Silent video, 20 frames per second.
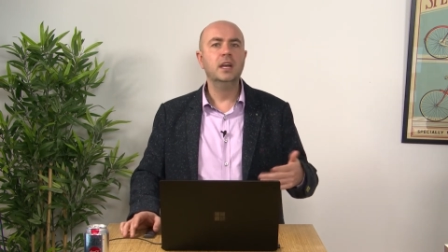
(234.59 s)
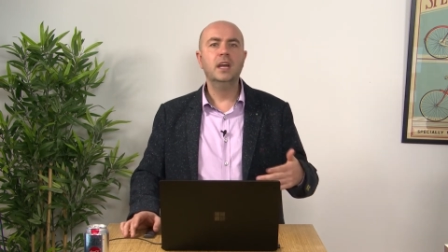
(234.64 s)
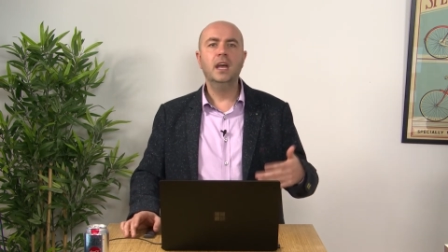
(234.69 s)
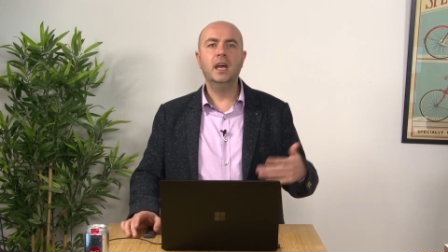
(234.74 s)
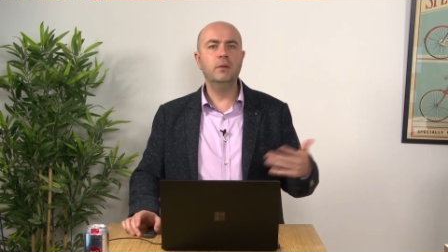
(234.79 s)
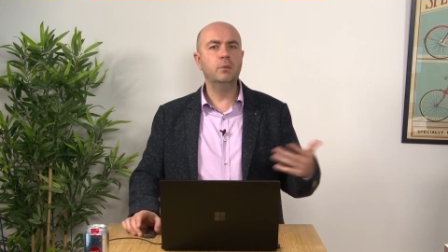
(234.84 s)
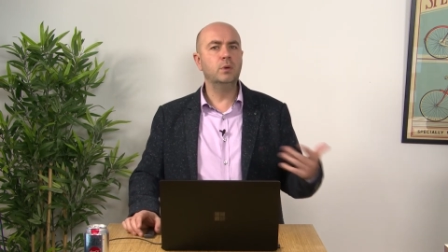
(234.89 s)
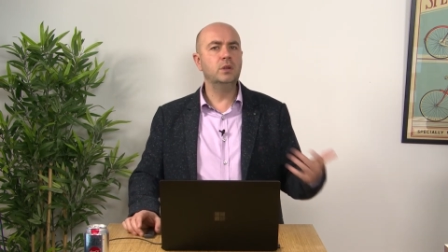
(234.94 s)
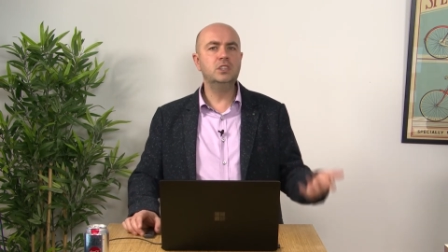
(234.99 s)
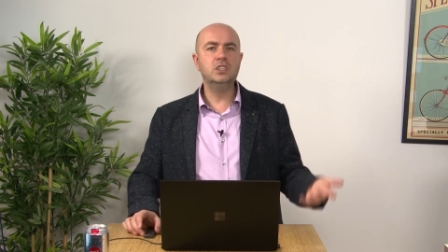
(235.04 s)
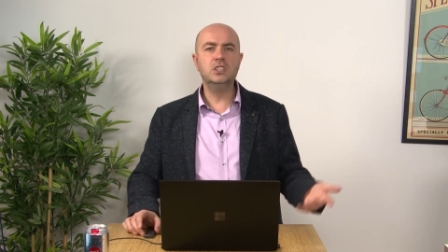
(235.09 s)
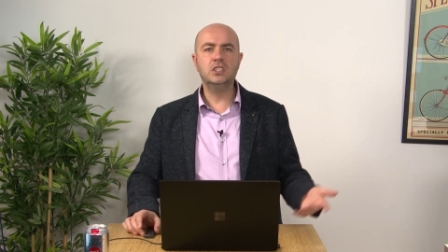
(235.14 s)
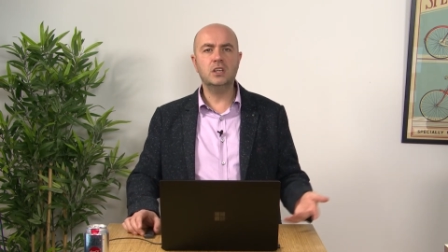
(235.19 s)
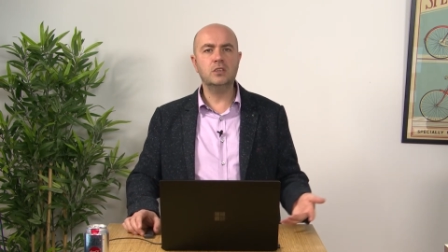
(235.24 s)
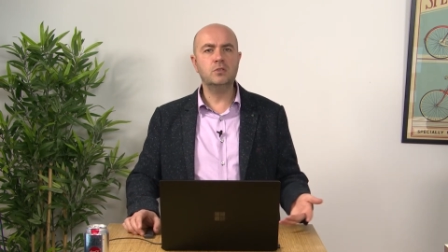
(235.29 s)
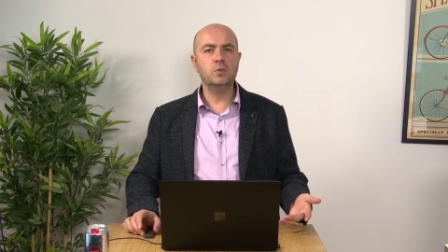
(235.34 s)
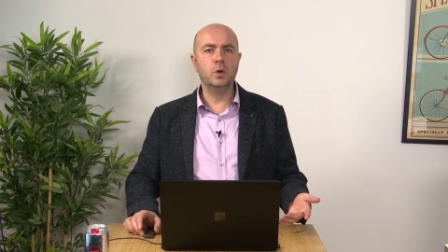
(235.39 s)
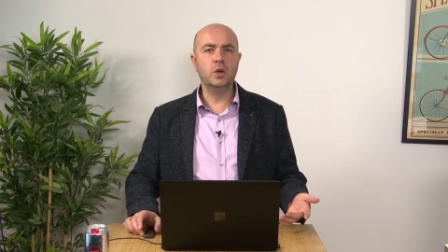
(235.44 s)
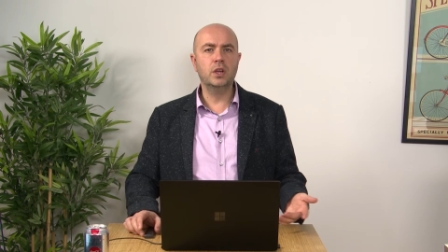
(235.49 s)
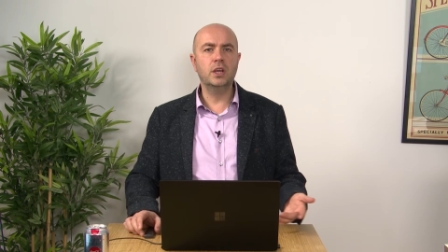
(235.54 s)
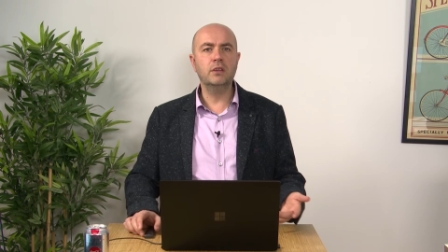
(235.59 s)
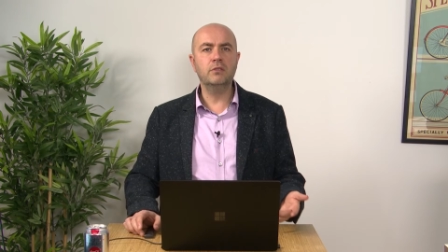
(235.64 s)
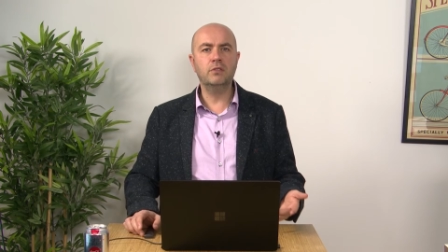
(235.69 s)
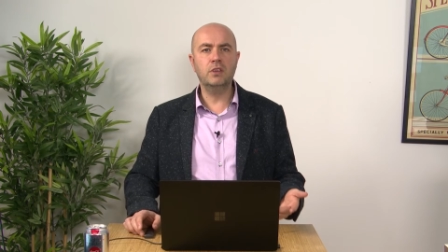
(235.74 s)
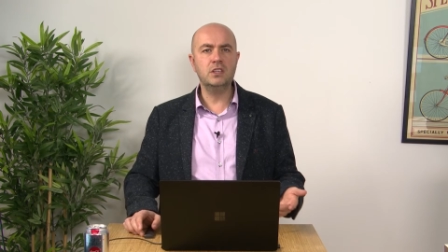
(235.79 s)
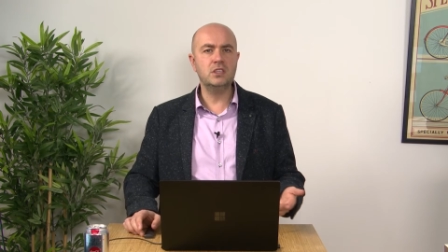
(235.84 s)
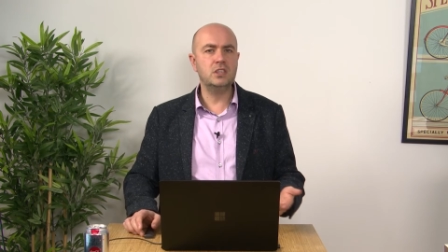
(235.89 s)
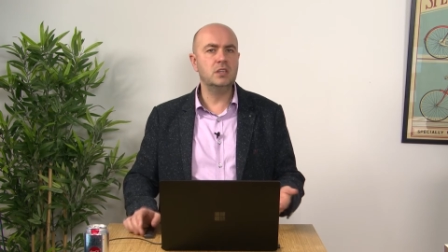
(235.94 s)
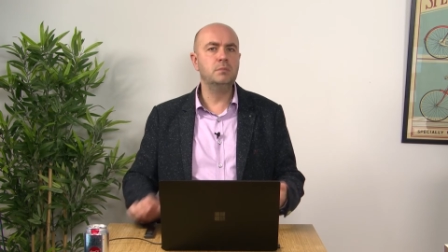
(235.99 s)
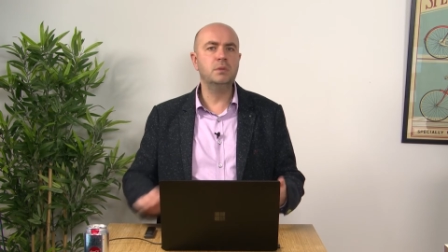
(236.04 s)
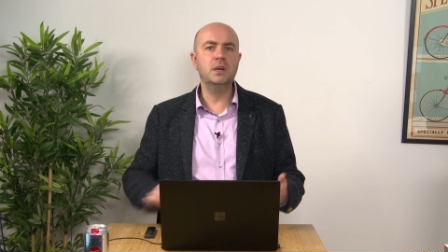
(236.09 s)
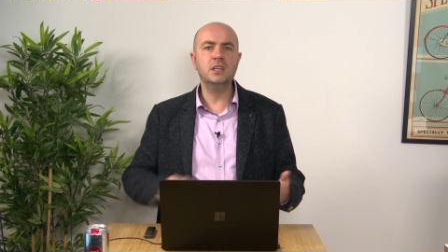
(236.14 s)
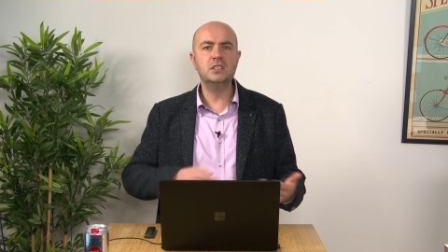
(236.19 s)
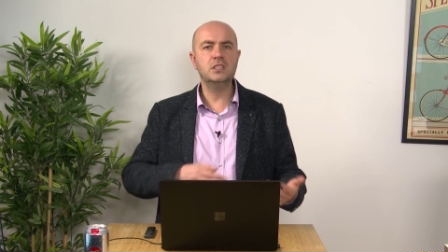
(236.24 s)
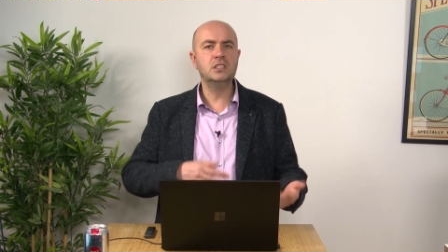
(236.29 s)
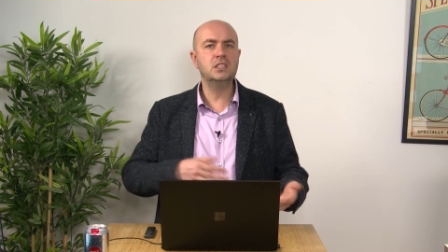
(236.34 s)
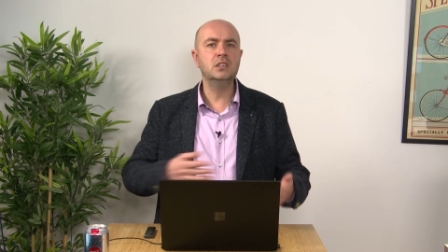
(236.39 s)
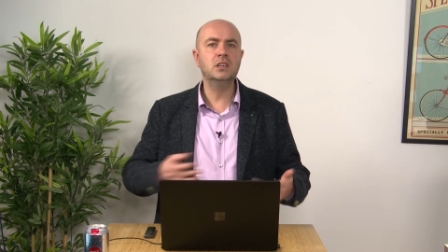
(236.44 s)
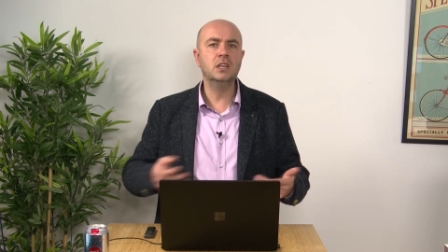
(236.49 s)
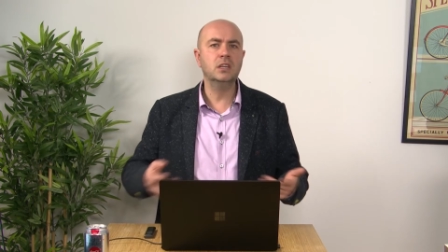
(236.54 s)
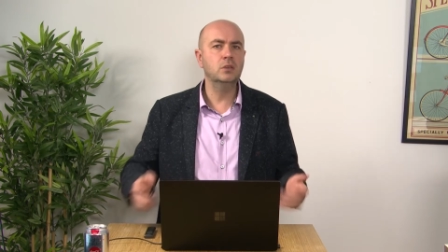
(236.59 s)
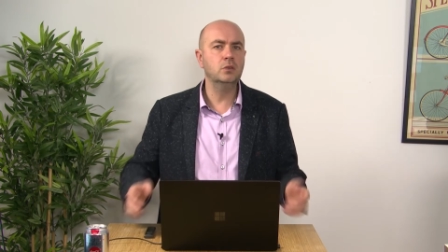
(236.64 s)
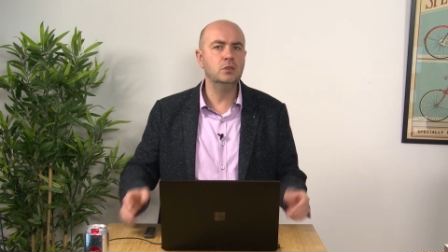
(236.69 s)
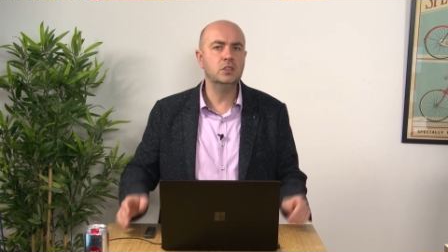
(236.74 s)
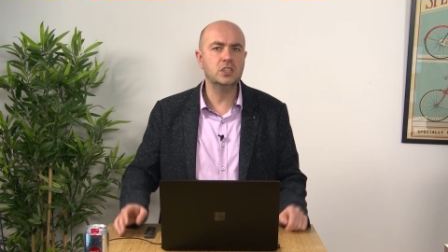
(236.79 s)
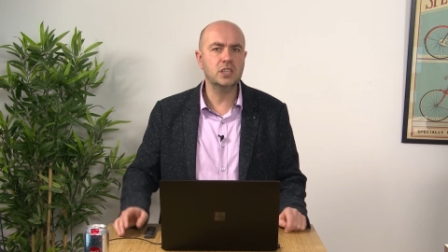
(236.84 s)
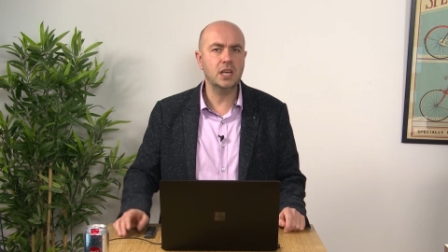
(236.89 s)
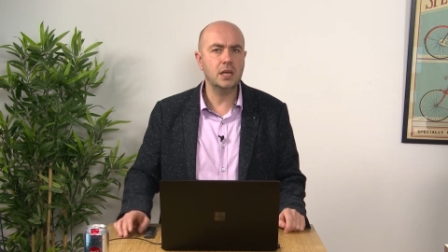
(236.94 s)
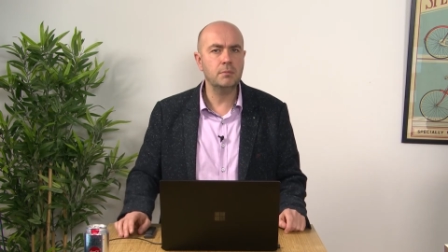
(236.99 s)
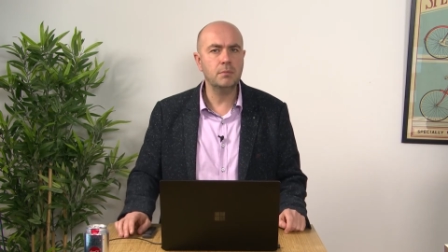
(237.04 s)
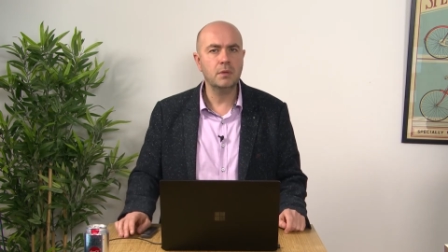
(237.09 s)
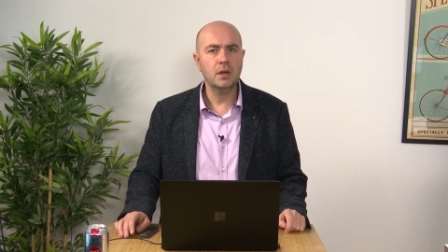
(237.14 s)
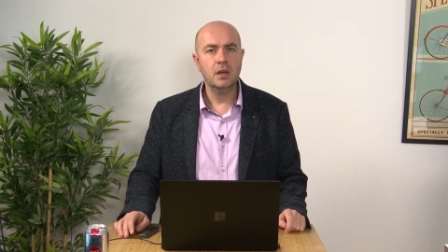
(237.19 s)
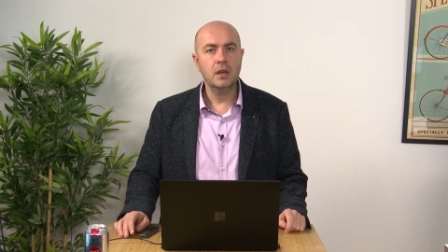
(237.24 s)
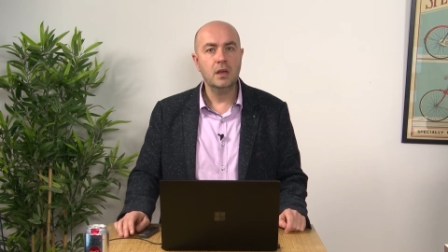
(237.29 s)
and when she starts working, eventually, basically, she can do the same.